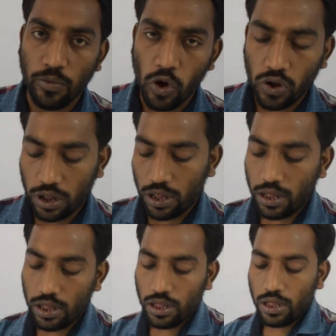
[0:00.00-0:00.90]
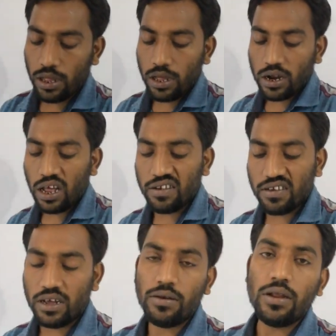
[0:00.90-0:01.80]
book, Class
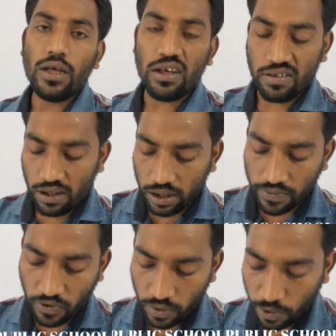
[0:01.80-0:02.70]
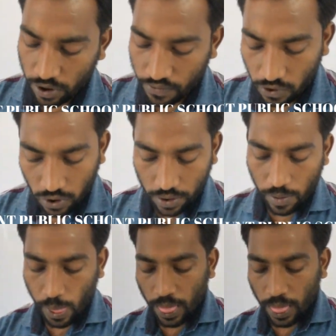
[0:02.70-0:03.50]
10, exercise 4.4.